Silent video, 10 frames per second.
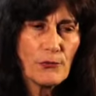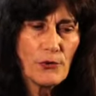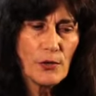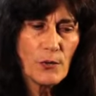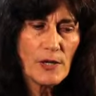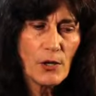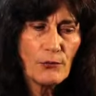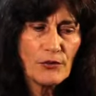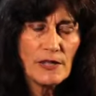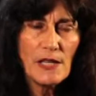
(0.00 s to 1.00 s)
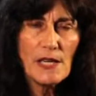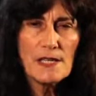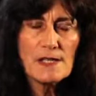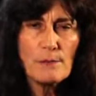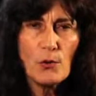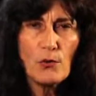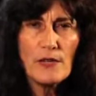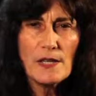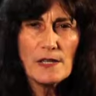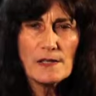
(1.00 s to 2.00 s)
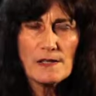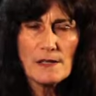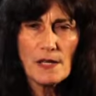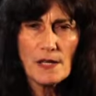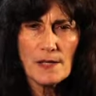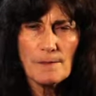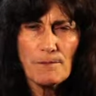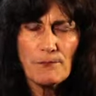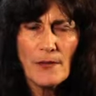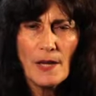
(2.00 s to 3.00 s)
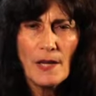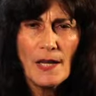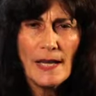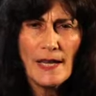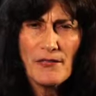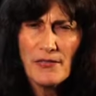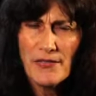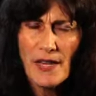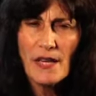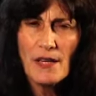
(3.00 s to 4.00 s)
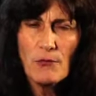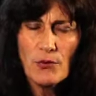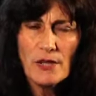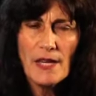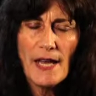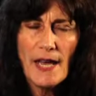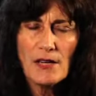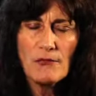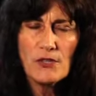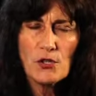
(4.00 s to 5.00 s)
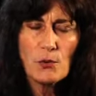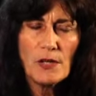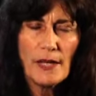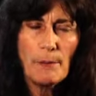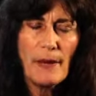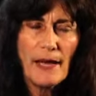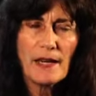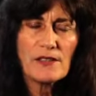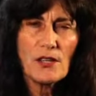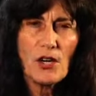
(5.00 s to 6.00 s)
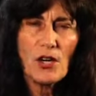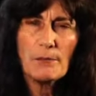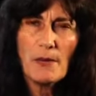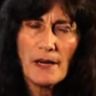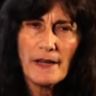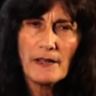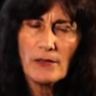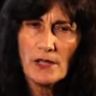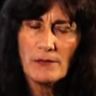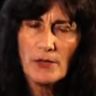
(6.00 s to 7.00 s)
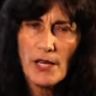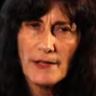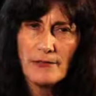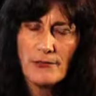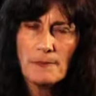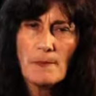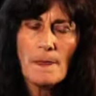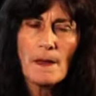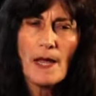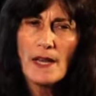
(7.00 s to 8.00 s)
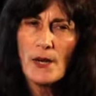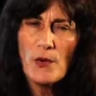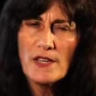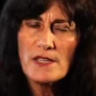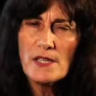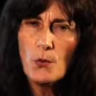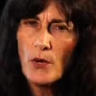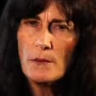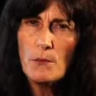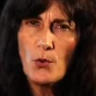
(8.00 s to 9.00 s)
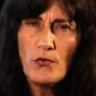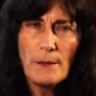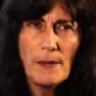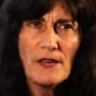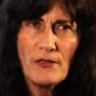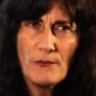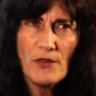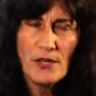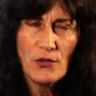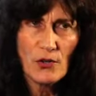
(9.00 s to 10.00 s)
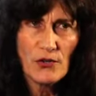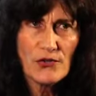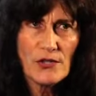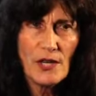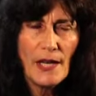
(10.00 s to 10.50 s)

Federico Fellini's movies, and they really had a visual impact on my life. And I went to see one movie by Wim Wenders,